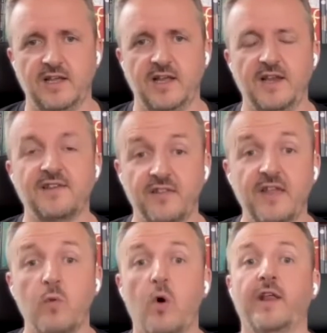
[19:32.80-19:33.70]
is that
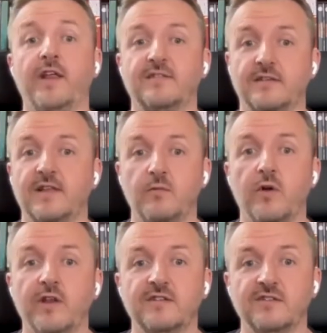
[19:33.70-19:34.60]
they
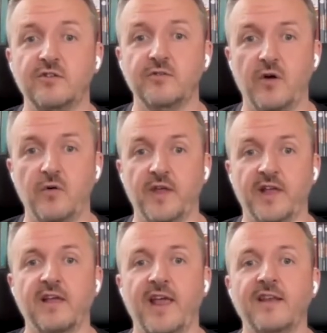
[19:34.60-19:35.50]
wanted to shoot the whole
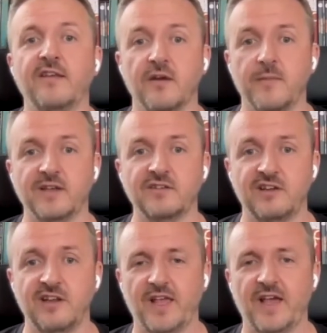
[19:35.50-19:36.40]
thing in
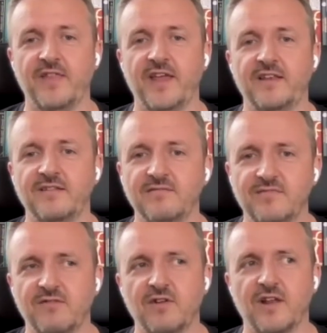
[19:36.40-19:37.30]
Comanche, and then
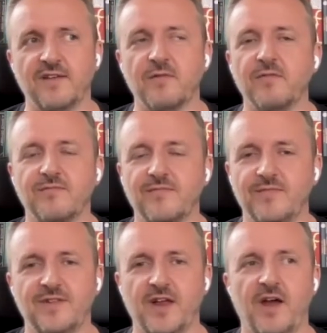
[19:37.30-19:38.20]
they realized, well,
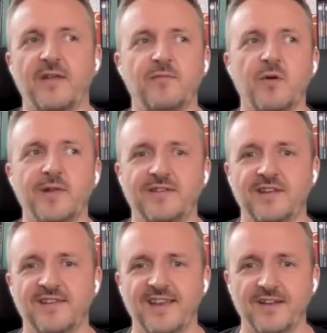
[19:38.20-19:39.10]
I think probably
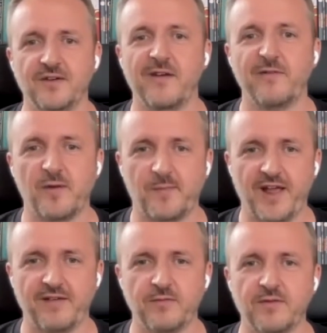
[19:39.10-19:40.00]
Disney or whoever was
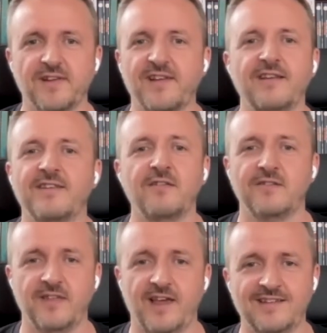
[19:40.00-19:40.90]
paying for it was just like, don't
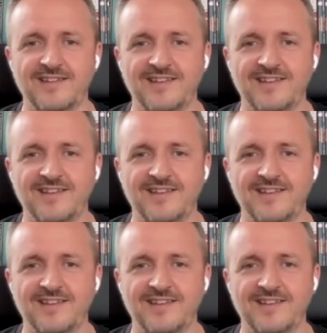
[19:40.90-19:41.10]
do that.